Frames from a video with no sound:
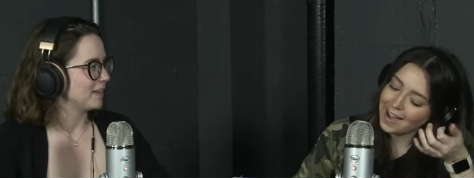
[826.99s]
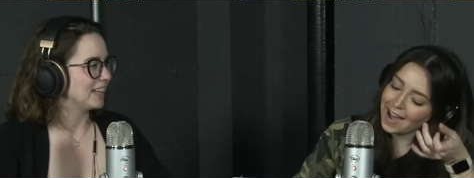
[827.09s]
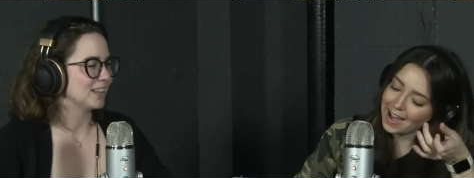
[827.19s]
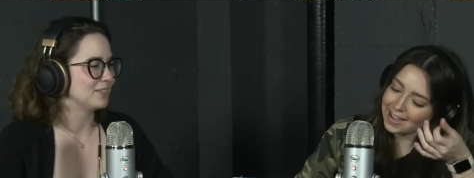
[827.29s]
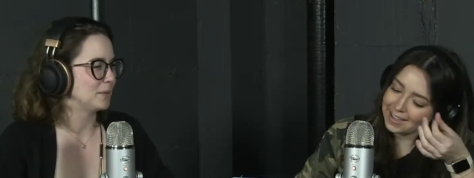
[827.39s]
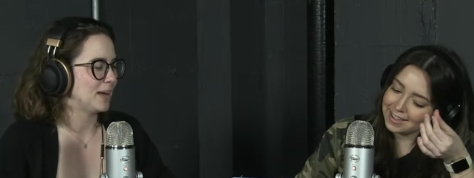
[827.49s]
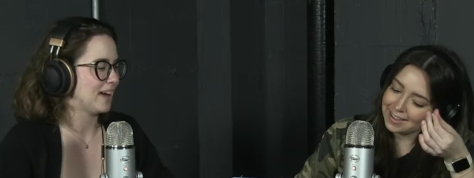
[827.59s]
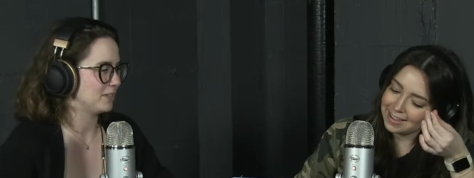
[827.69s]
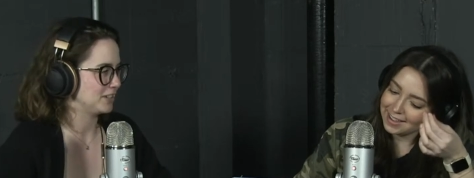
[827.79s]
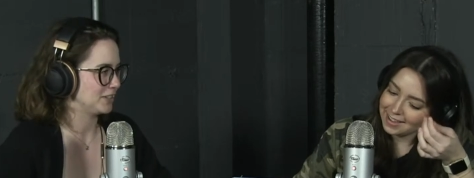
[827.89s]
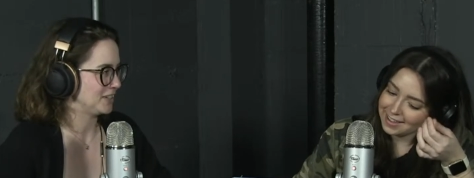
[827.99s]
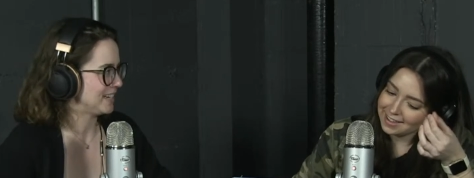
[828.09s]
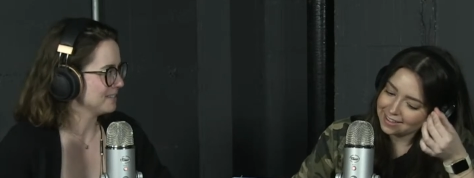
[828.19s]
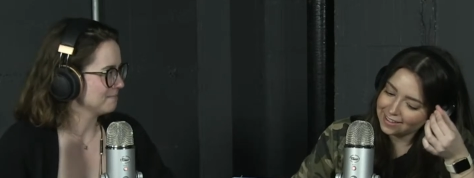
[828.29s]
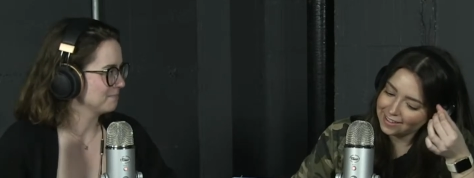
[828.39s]
Speaker 1: I love I, that we have a degree.
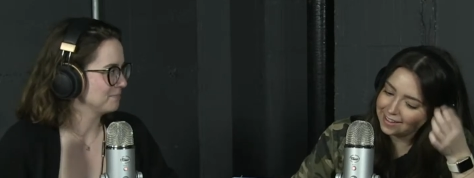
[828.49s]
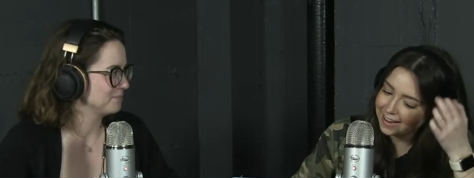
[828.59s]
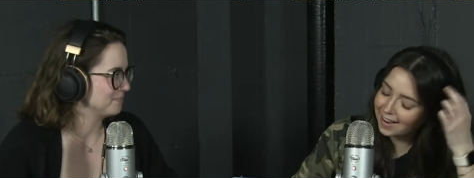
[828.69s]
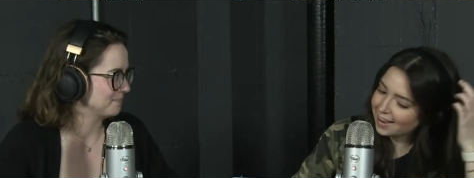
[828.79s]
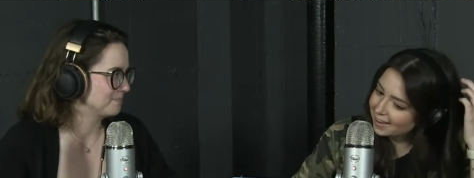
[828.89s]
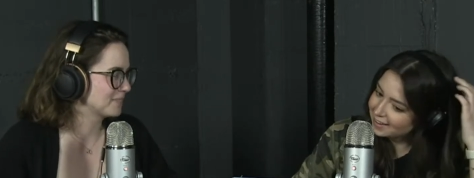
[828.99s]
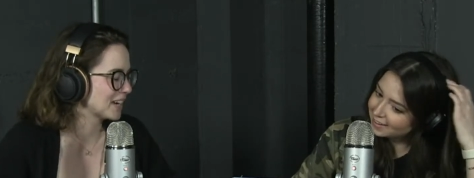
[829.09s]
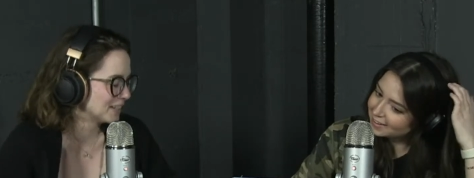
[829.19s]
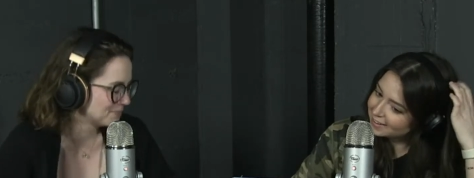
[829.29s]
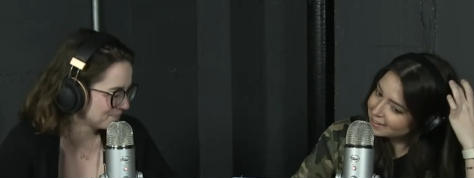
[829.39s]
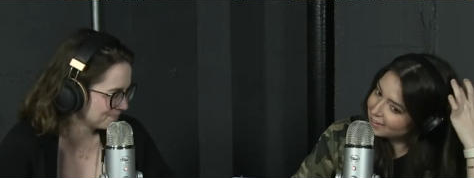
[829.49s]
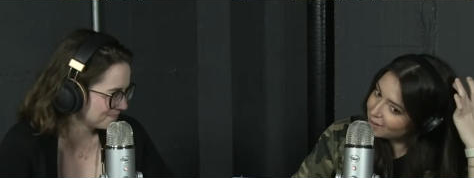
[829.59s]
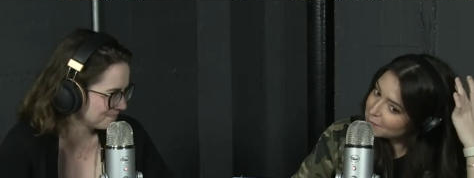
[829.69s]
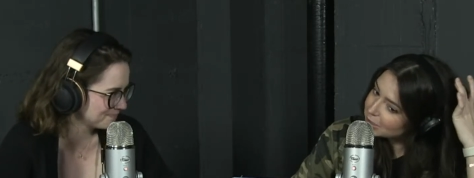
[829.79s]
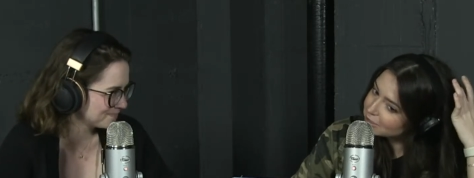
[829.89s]
Yeah.
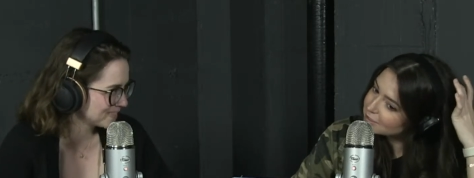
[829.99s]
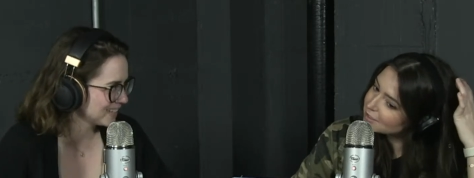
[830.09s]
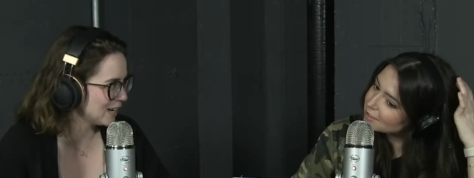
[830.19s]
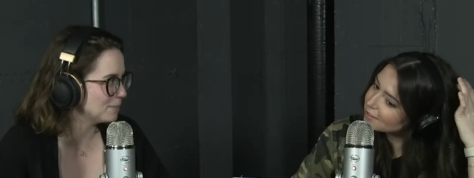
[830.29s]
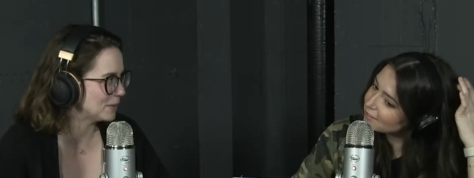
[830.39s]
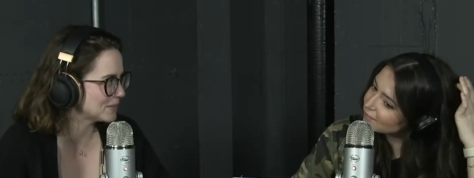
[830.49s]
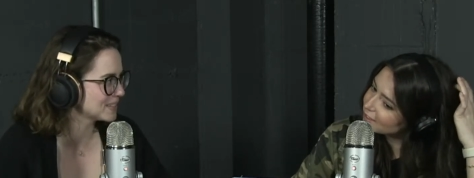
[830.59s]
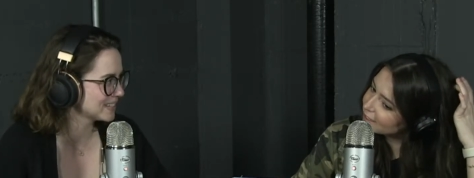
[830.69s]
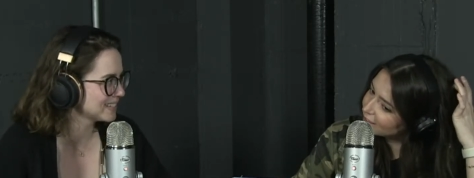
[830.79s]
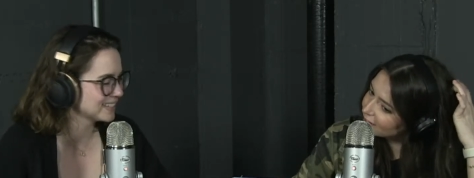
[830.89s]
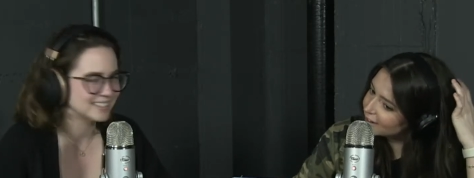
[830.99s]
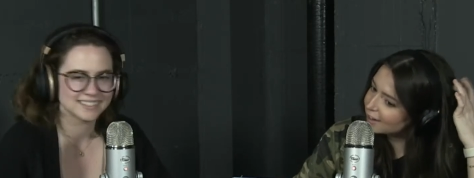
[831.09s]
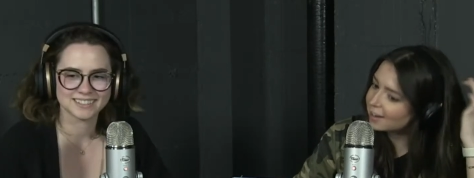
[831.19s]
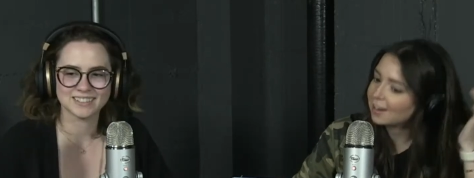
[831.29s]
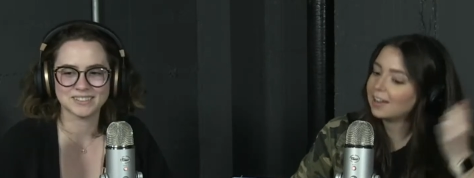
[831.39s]
Speaker 2: Almost.
Speaker 1: Almost. We're getting there.
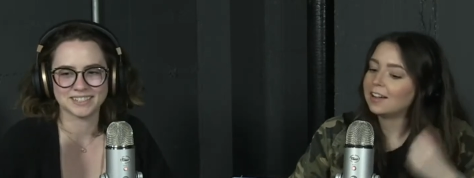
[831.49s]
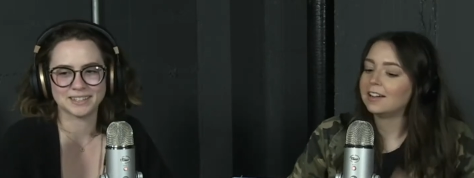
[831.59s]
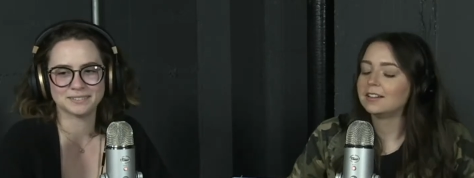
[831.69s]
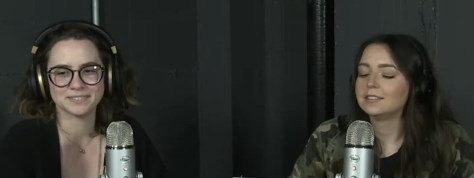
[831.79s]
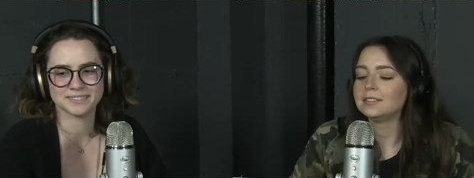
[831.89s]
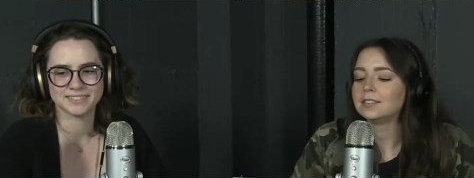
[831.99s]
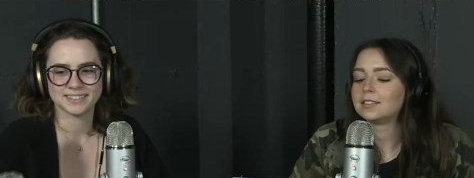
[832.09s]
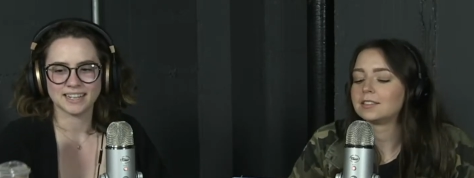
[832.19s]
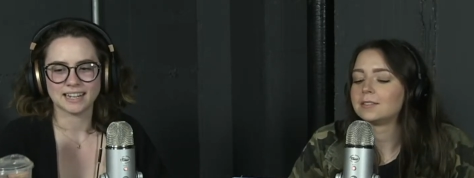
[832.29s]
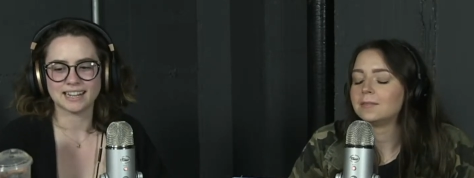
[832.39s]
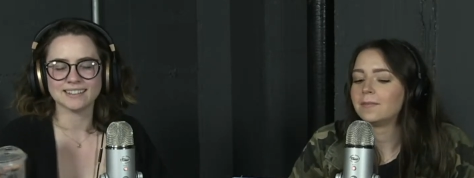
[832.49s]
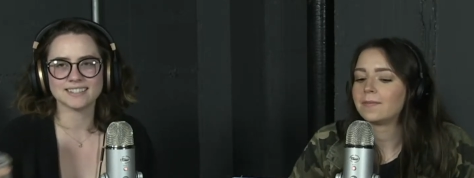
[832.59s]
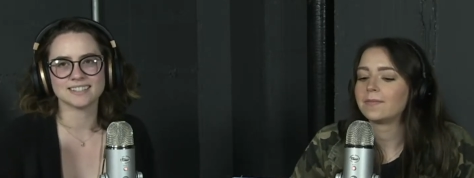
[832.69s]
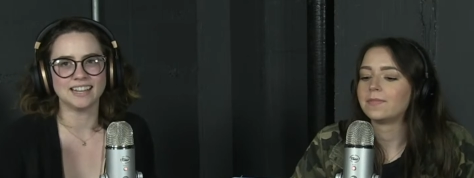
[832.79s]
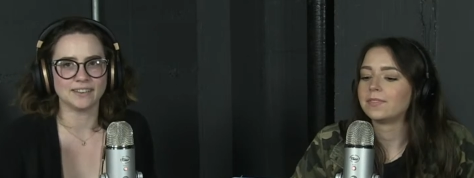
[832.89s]
Close enough. Ugh. I like to
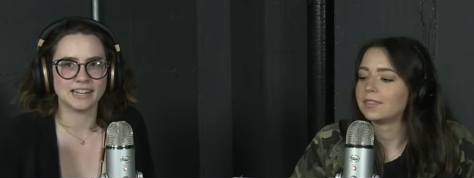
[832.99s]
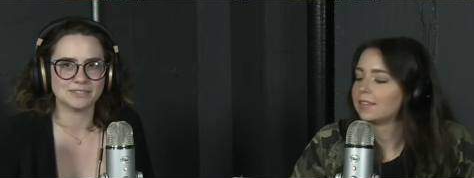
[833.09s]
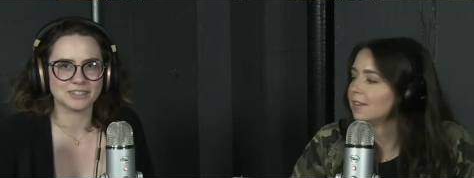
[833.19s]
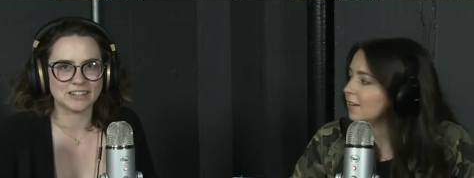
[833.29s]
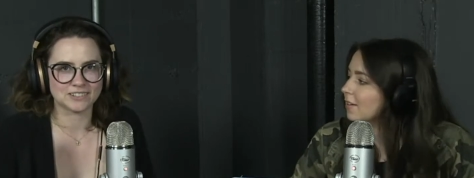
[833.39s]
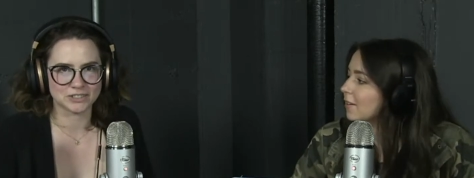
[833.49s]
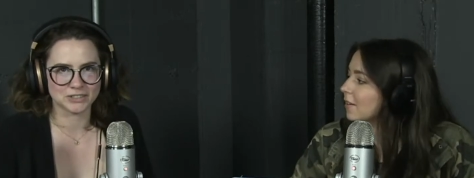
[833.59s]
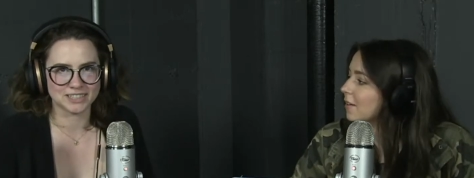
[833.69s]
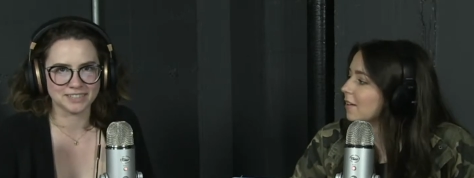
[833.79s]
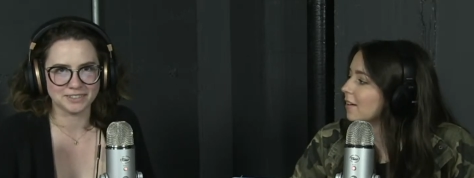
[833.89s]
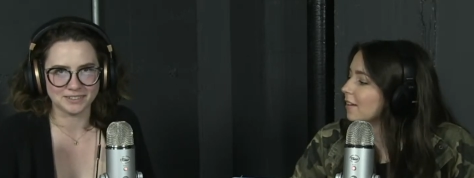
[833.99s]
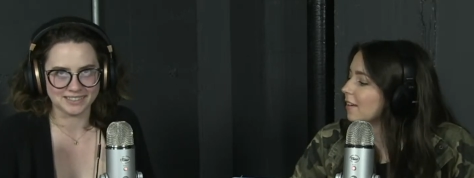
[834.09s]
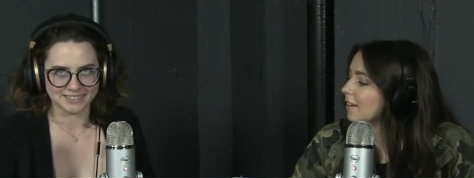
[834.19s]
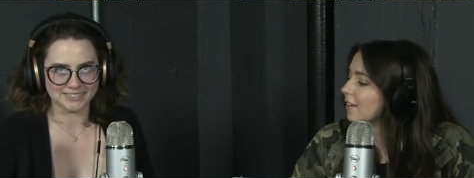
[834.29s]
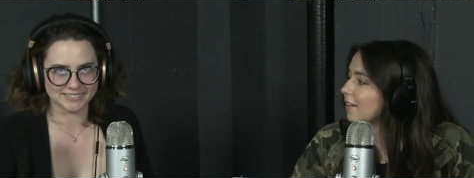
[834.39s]
say that I have a college degree, even though I
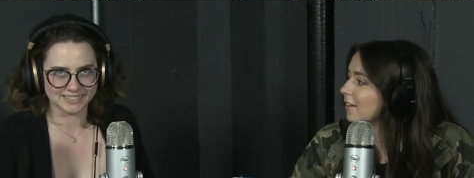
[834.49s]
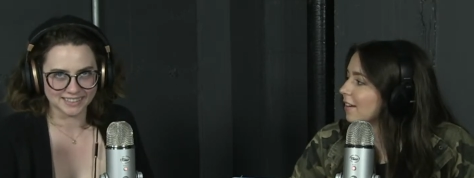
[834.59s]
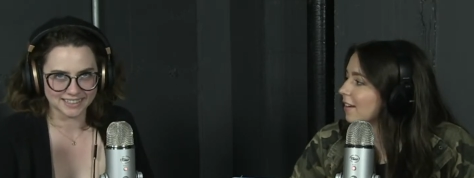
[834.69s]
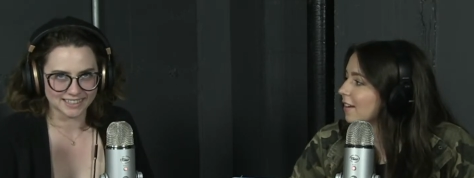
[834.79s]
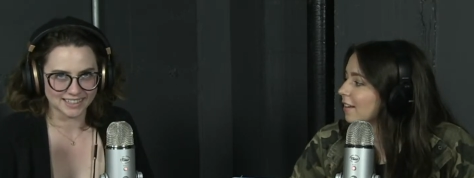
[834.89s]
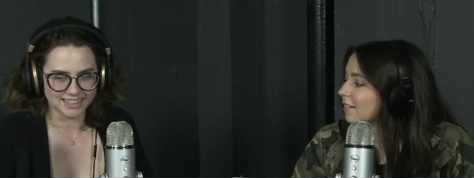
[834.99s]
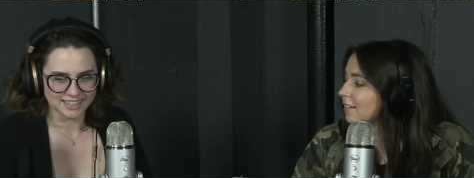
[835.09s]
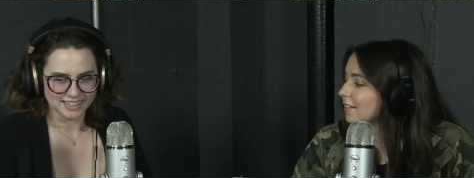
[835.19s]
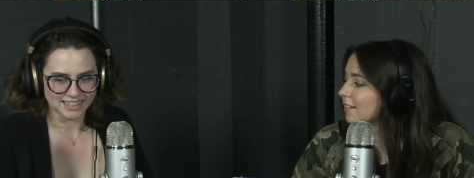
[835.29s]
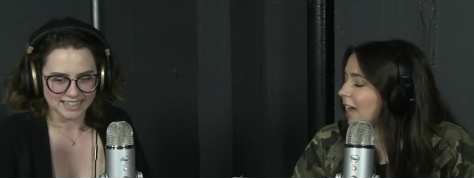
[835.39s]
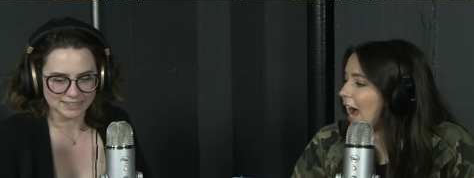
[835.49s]
don't and